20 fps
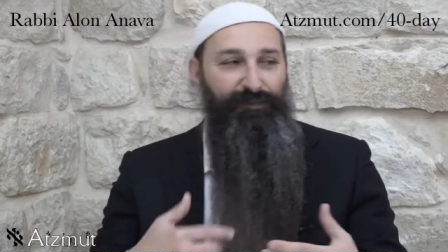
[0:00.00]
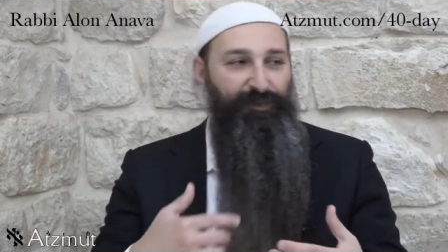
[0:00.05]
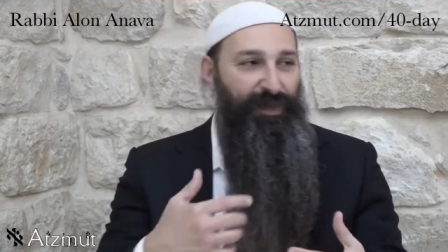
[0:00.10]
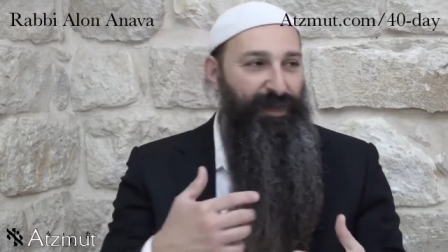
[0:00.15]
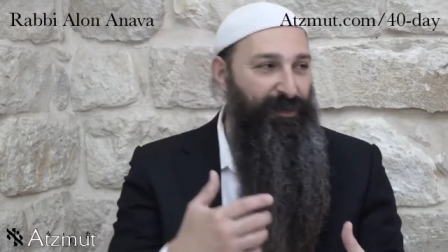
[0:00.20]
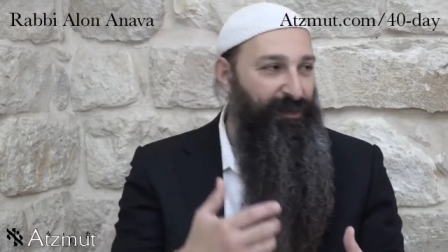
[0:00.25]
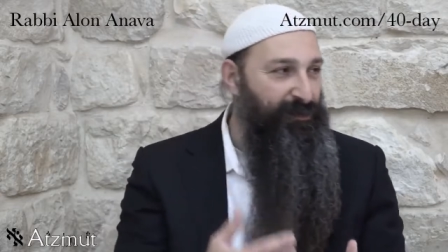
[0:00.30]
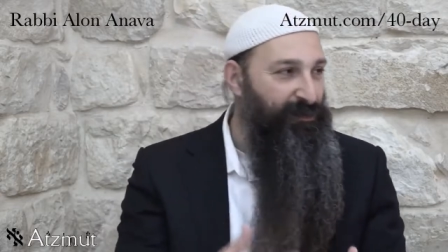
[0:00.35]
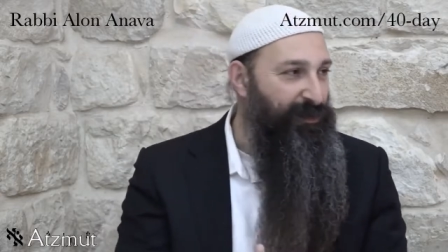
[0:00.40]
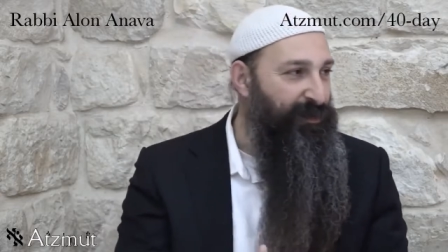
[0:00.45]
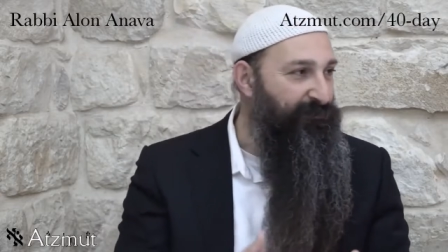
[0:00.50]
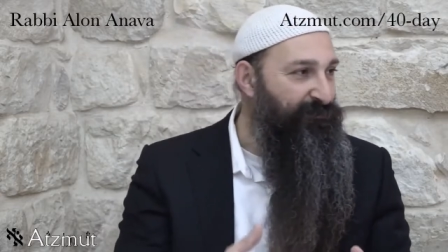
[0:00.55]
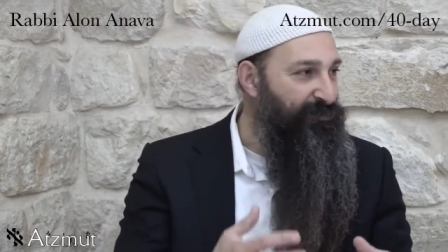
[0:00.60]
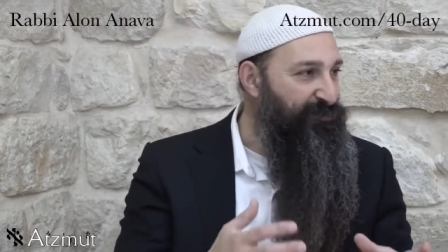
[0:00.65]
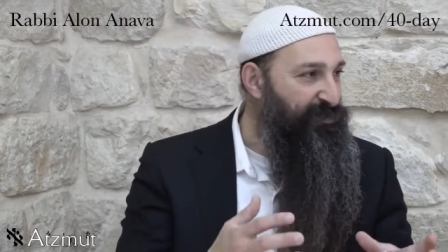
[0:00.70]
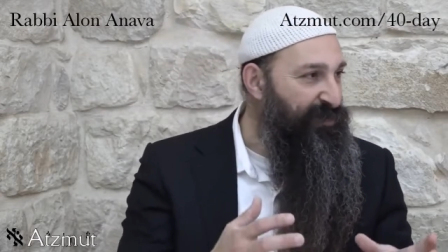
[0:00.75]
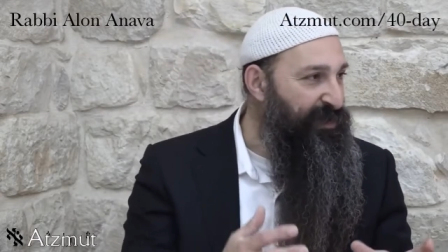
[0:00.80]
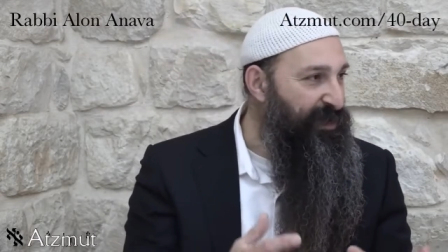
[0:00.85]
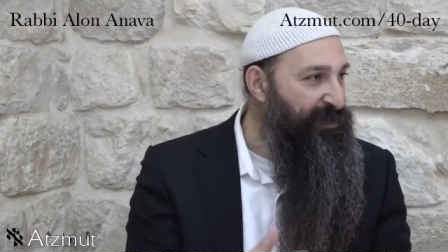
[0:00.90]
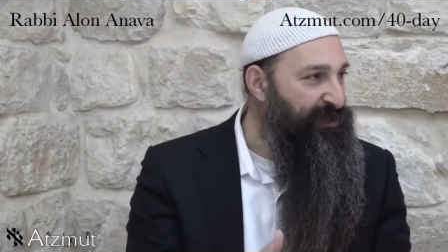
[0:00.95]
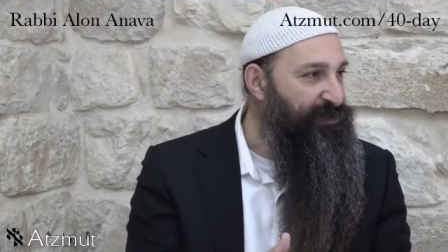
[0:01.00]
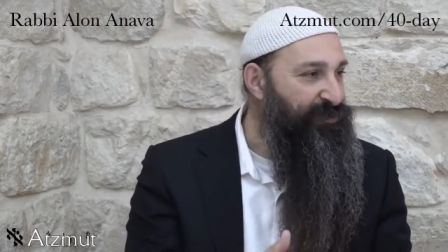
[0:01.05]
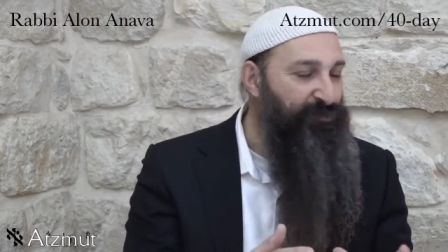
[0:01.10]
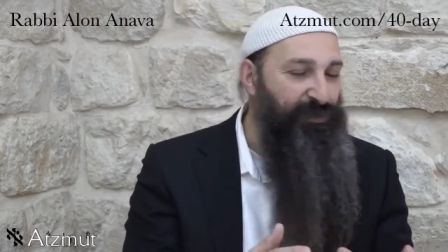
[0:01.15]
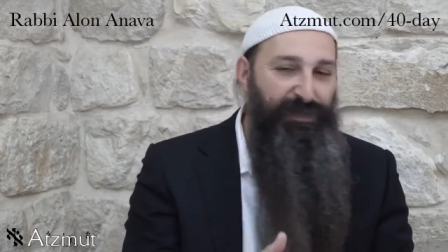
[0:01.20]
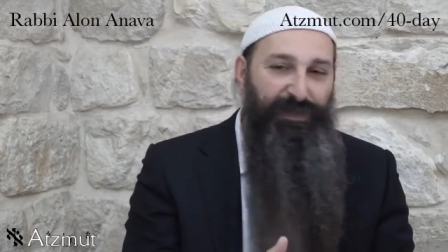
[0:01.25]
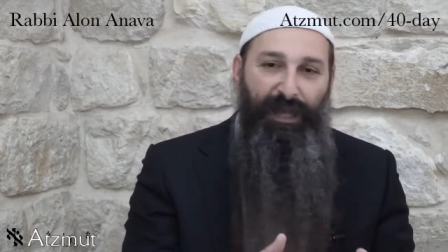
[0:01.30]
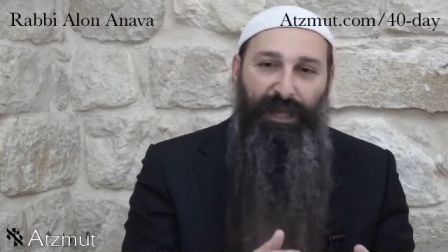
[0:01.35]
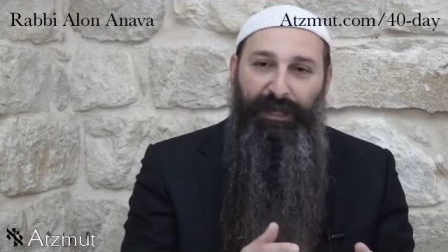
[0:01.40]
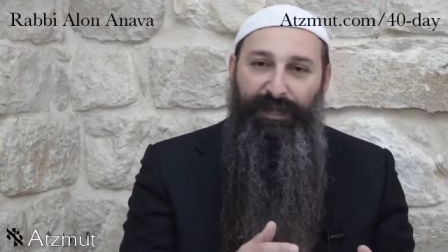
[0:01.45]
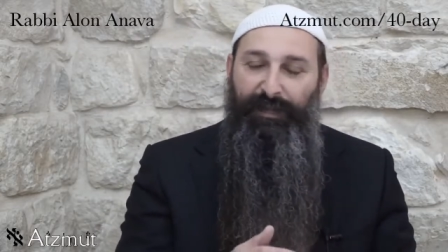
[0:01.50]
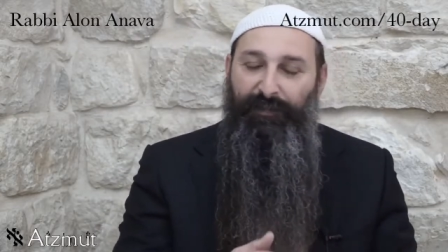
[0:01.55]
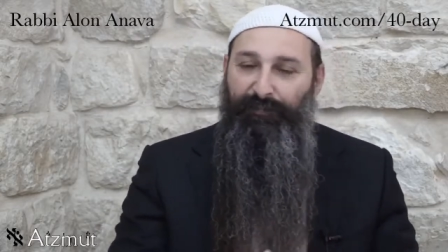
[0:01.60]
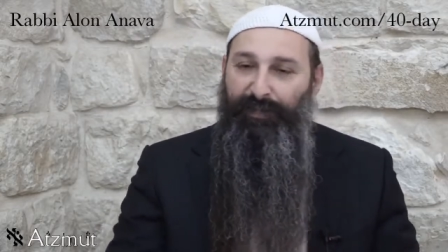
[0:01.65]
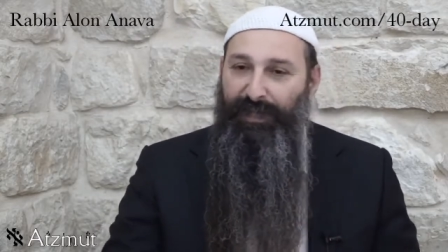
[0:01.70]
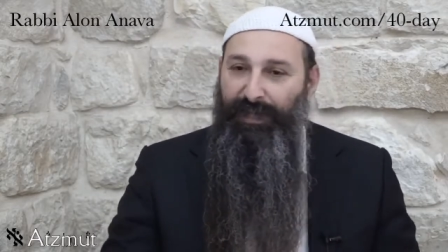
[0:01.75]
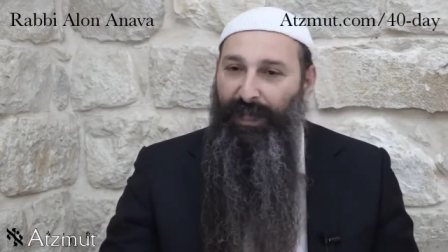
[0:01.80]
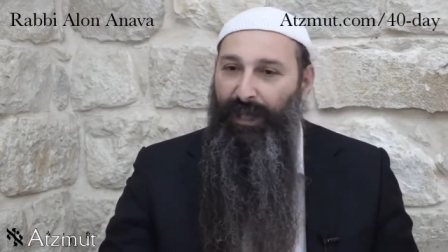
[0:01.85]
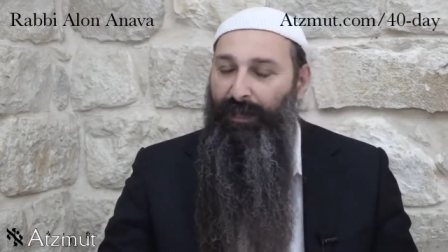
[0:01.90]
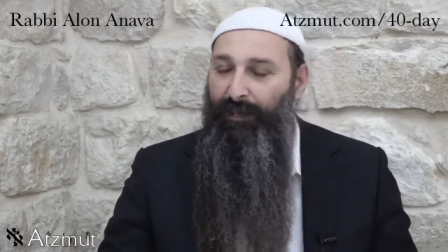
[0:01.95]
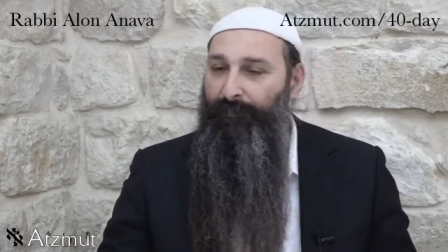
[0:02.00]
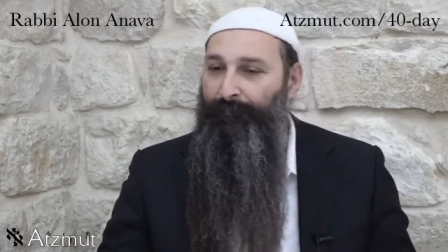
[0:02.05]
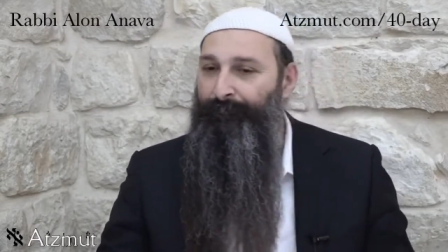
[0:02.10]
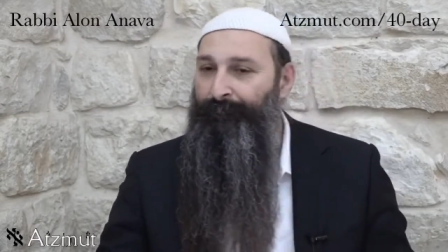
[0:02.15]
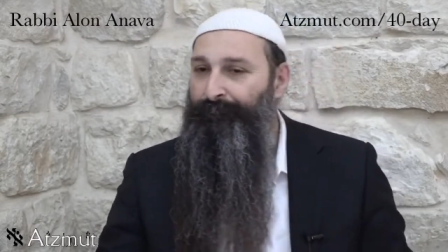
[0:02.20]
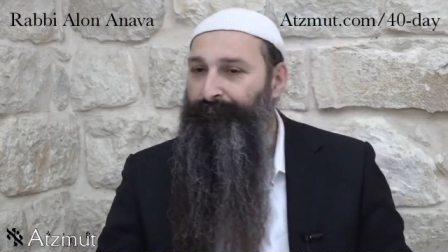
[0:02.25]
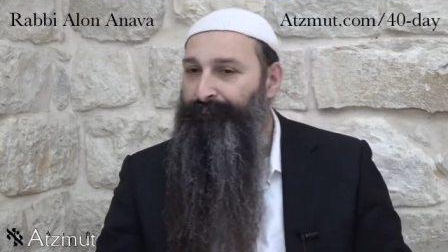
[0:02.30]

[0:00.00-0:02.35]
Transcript: then everything has to be done in a minyan.